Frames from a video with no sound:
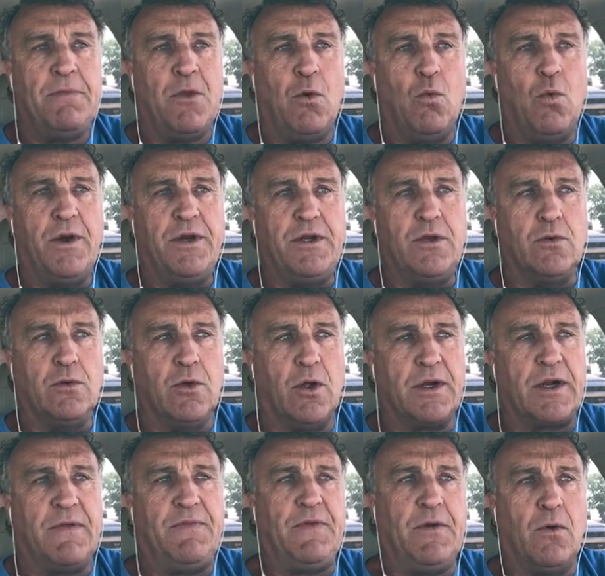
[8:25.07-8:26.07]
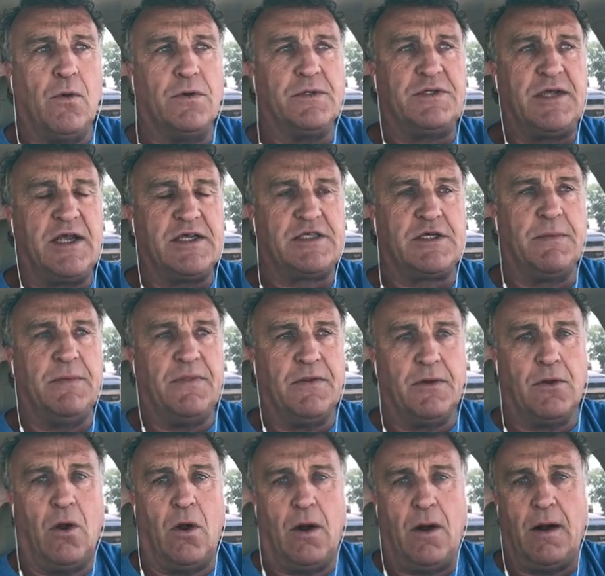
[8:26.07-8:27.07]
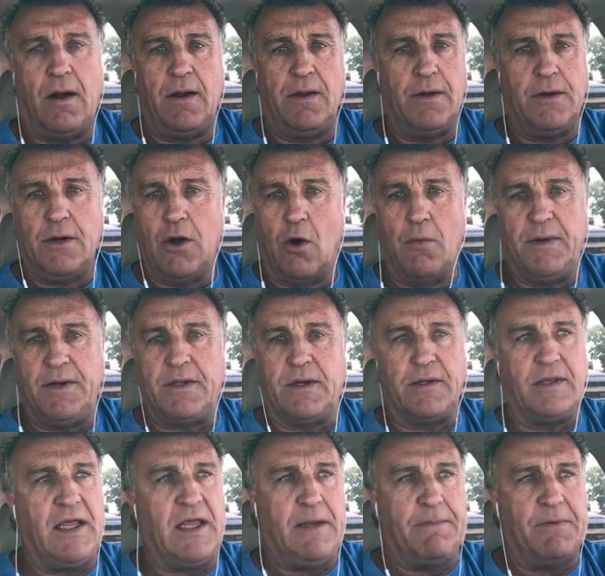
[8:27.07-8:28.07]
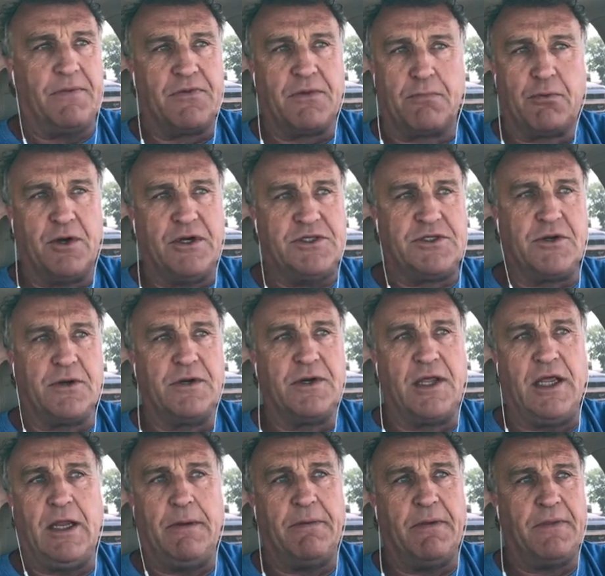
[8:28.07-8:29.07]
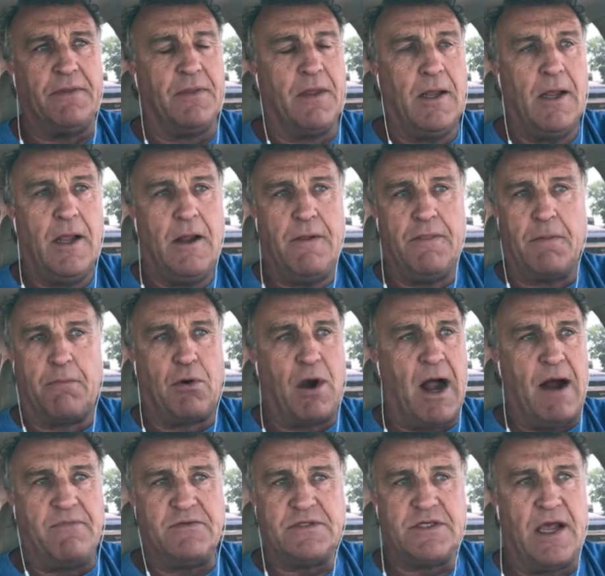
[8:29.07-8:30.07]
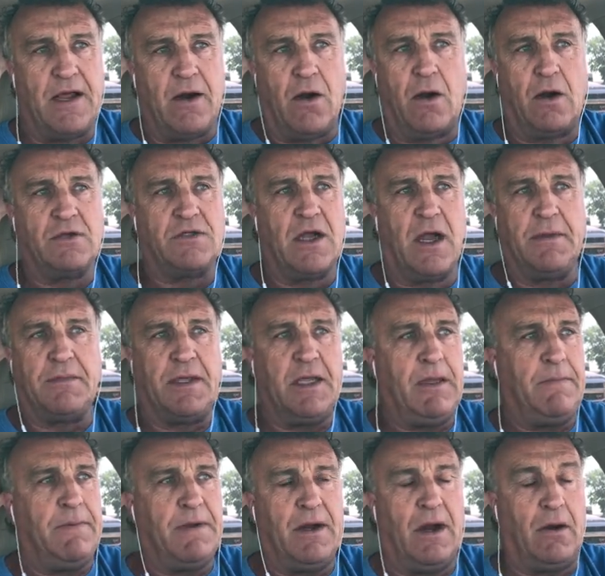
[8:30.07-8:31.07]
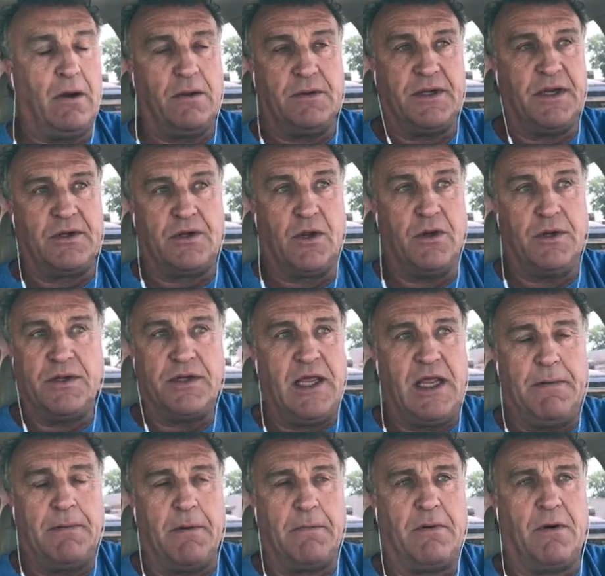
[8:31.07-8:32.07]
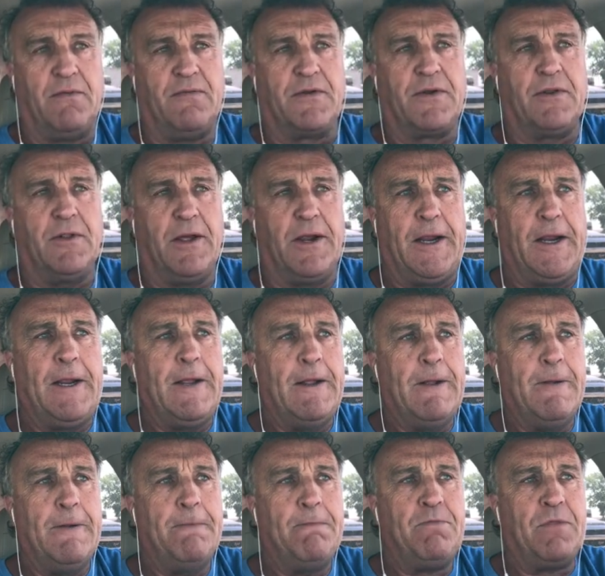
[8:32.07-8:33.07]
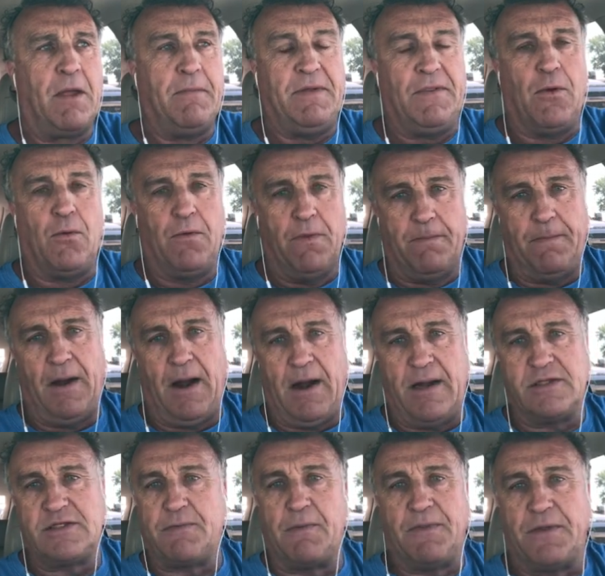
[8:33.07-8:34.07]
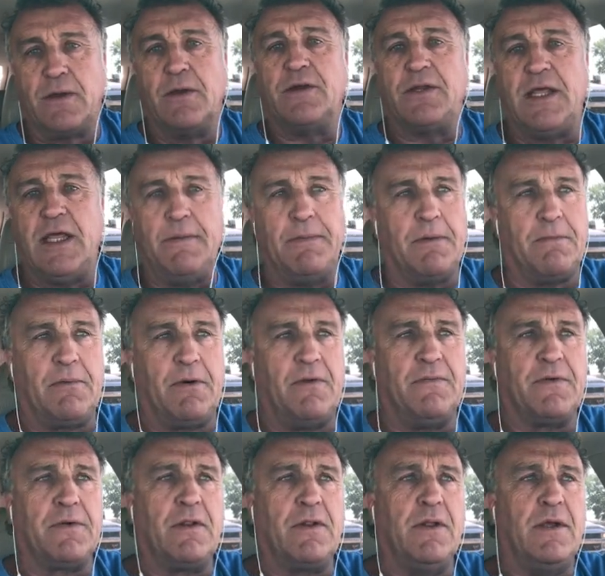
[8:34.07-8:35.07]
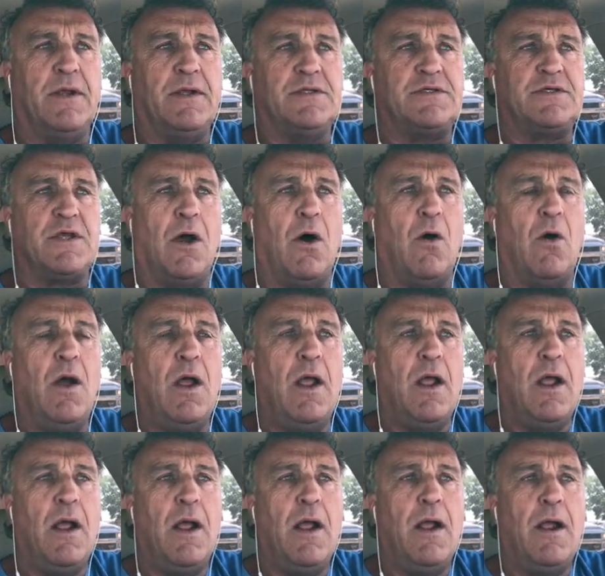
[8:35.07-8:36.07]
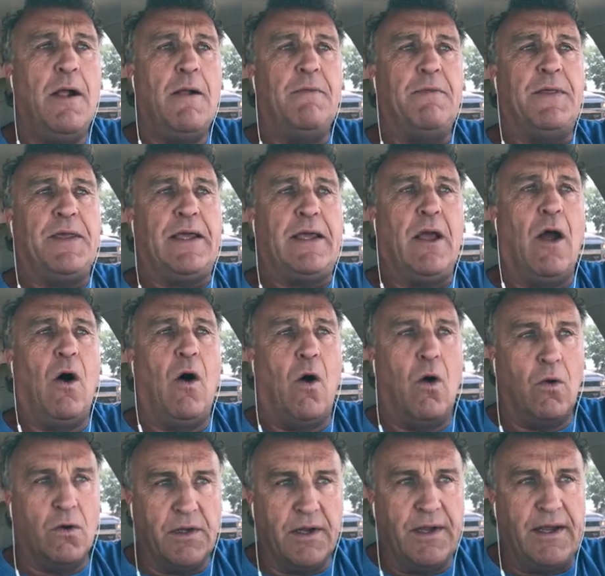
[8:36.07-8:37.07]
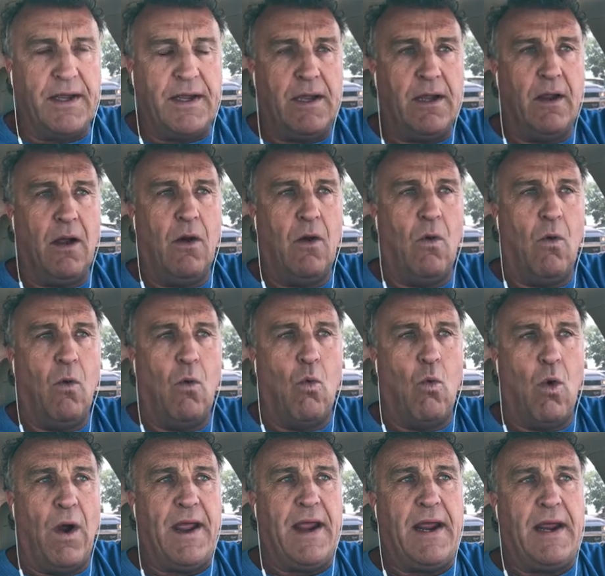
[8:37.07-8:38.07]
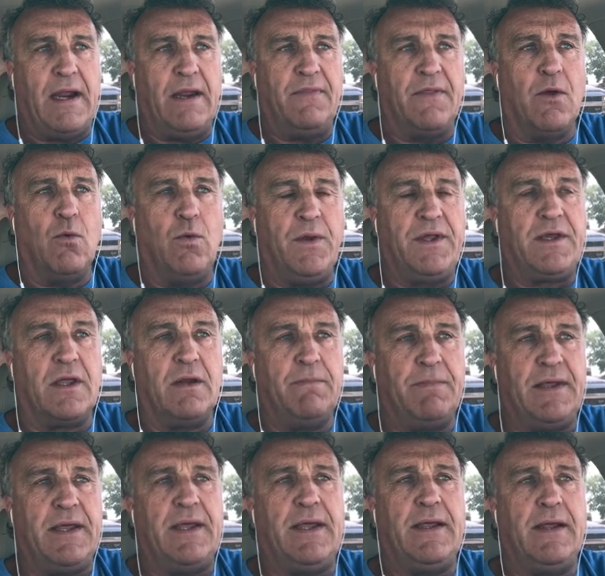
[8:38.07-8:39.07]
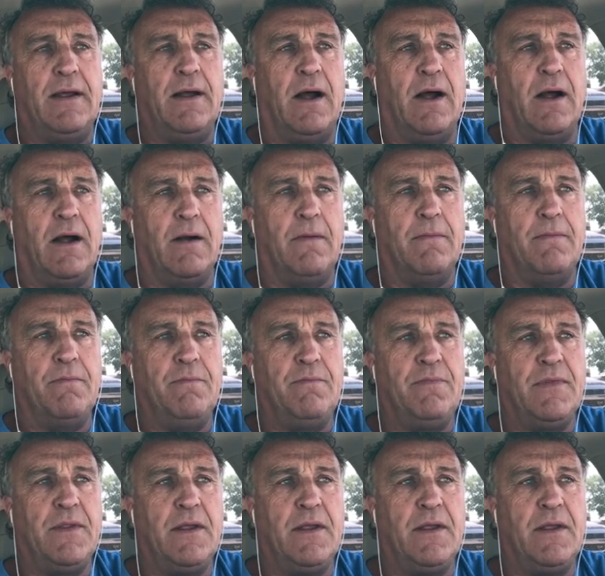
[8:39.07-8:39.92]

when you look at the Old Testament and the law, nobody could keep it. The priests couldn't keep it. The prophets had a hard time keeping it, or couldn't keep it perfectly. I mean, they were the best, but they couldn't keep it perfectly. So the only way that we can be um,